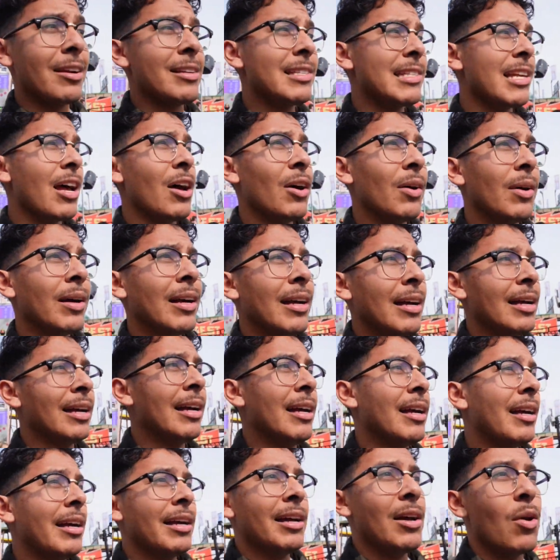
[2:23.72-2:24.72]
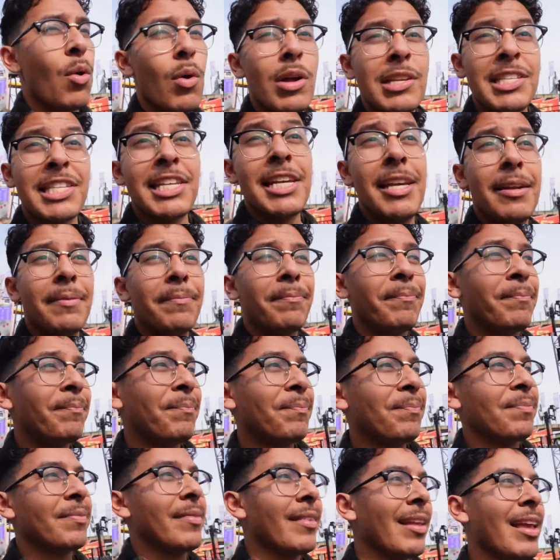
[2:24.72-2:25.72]
there, so we'll see.
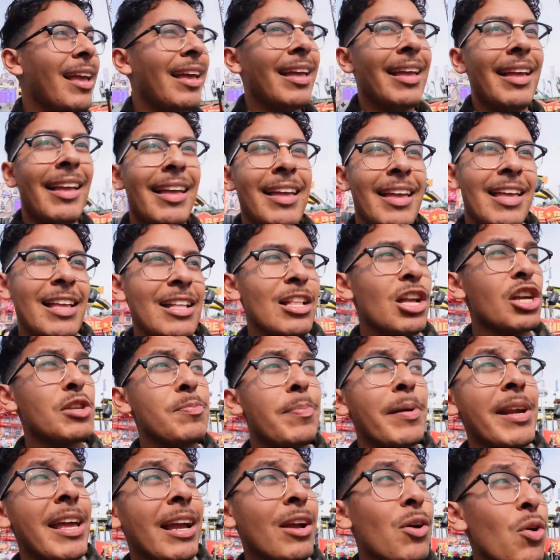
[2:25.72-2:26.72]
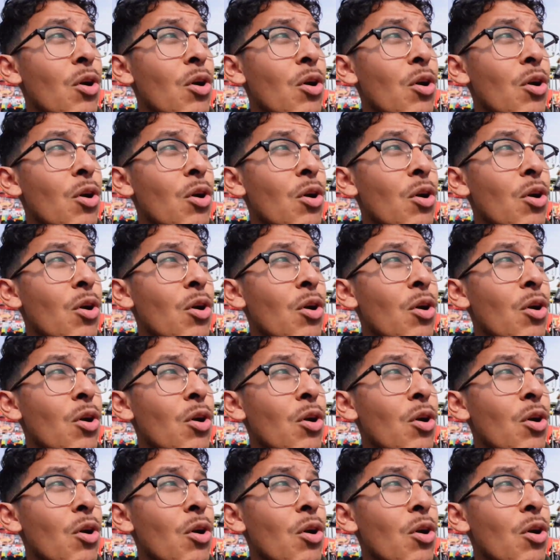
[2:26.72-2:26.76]
It looks pretty